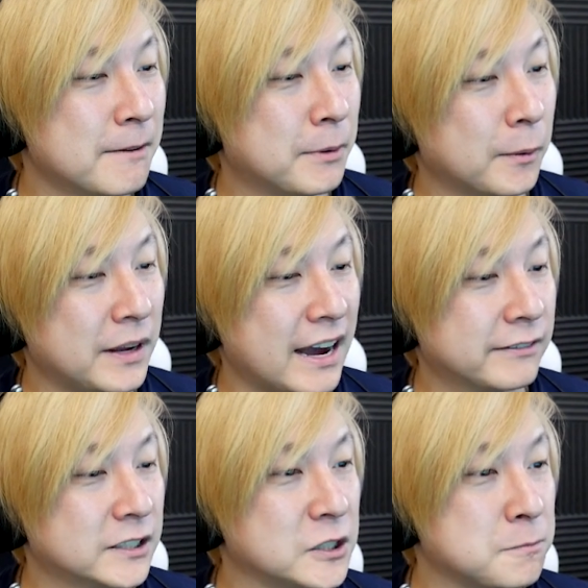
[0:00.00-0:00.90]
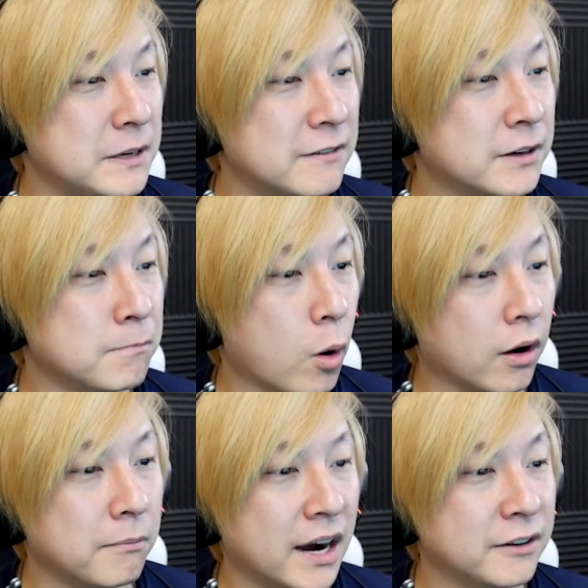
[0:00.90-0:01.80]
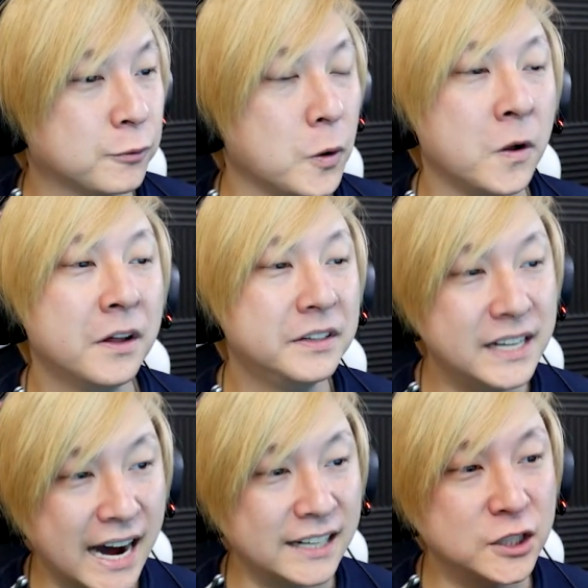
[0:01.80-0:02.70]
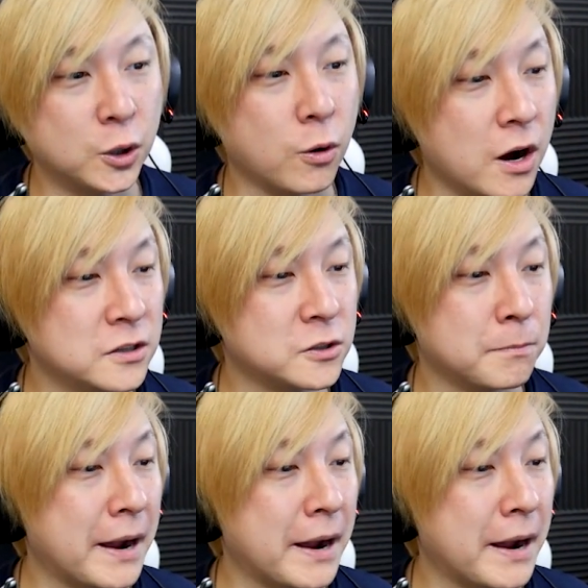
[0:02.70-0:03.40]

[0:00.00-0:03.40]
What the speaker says: But we have to just be even more mindful not to cross our